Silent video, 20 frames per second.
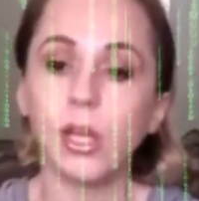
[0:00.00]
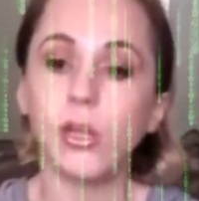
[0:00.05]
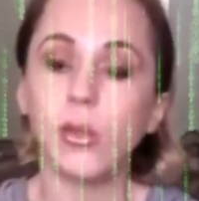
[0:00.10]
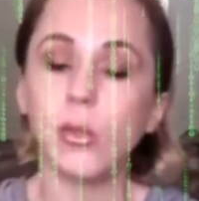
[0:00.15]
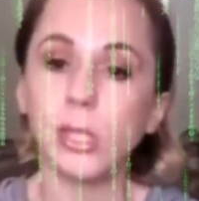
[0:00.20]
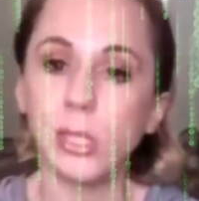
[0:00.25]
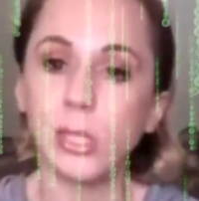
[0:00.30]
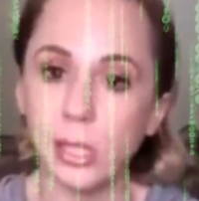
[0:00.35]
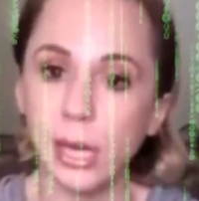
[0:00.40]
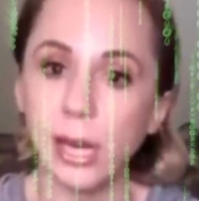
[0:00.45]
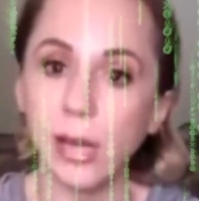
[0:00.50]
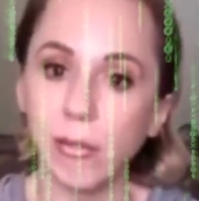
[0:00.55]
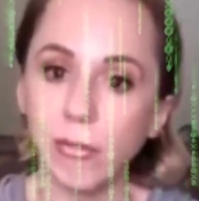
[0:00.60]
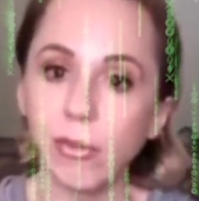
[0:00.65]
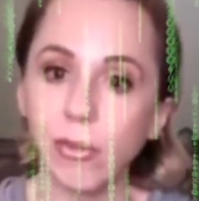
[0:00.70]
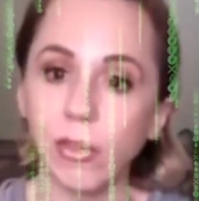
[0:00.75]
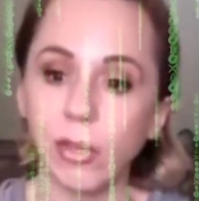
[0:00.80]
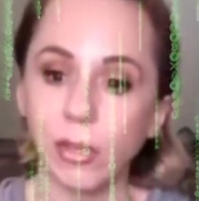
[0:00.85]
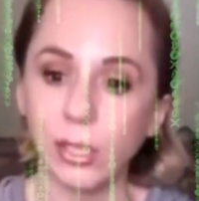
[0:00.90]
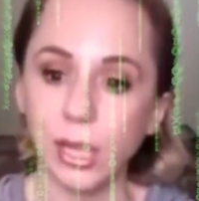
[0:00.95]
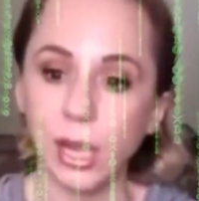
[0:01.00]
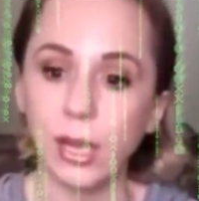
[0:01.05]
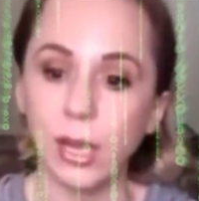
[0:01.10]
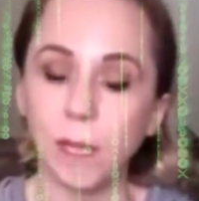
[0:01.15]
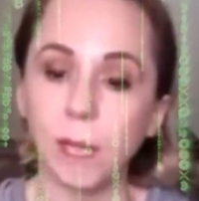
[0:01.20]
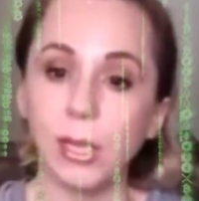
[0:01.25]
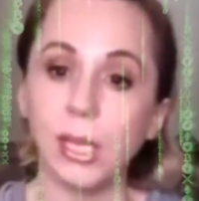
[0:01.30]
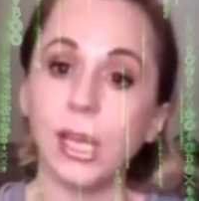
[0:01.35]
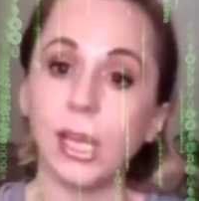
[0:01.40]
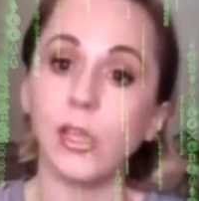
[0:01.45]
you stand for their
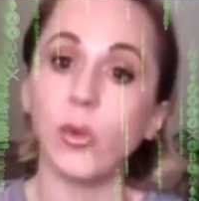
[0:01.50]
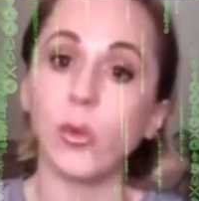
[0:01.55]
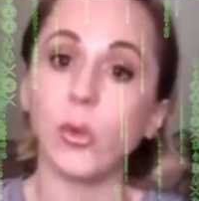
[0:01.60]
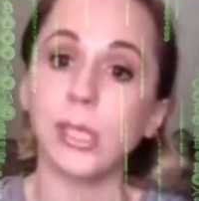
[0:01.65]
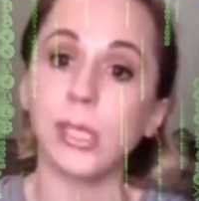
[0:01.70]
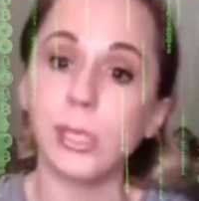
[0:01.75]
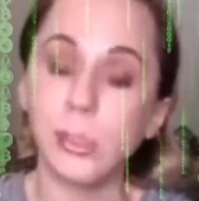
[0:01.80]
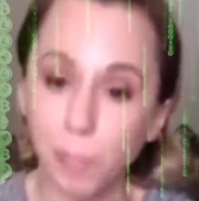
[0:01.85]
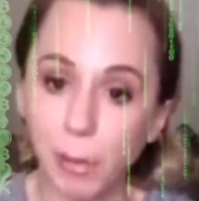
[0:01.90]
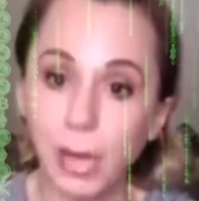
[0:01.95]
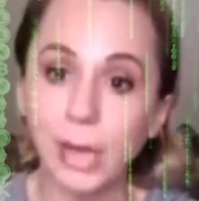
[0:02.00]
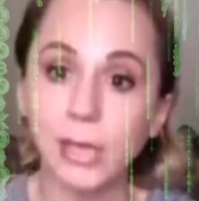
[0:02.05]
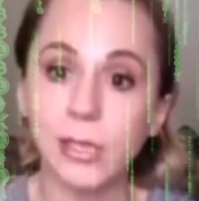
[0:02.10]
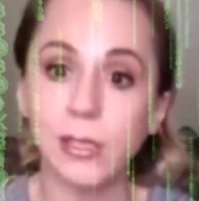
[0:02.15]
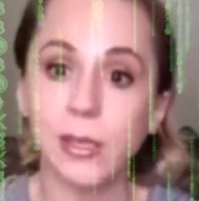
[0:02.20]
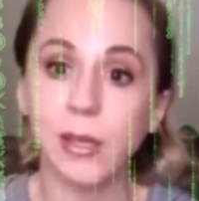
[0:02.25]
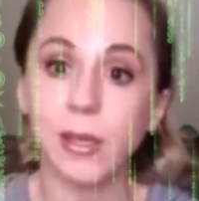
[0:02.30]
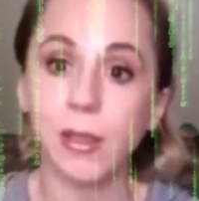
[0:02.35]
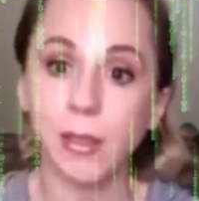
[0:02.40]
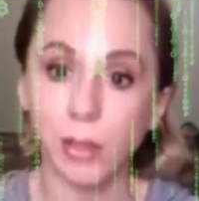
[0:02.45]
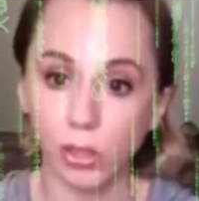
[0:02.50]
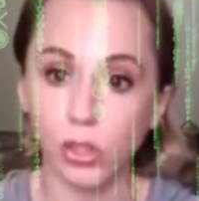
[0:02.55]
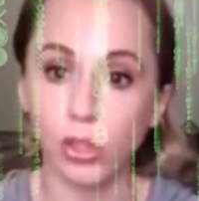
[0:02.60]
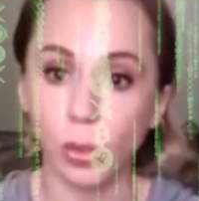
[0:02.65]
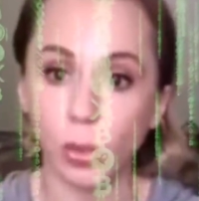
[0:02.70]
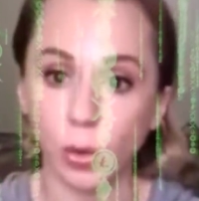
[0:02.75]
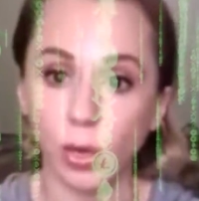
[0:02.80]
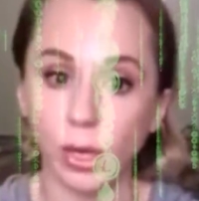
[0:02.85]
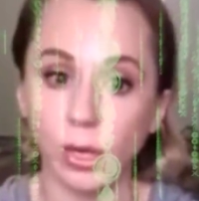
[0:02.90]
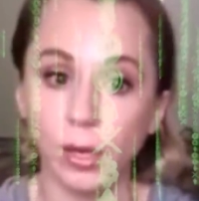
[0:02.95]
autonomy, and you respect their
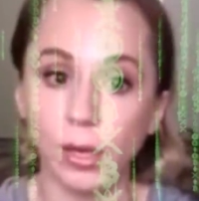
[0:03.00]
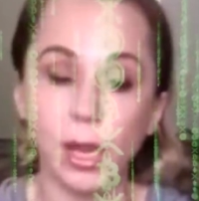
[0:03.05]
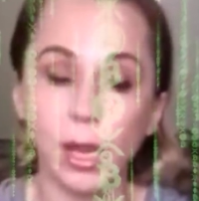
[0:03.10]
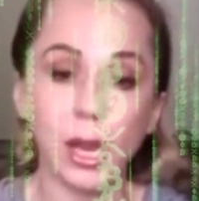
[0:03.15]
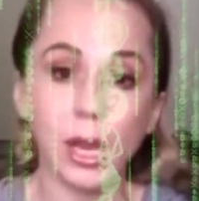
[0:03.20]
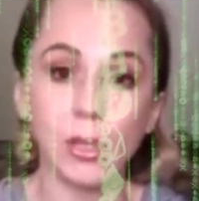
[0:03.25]
story.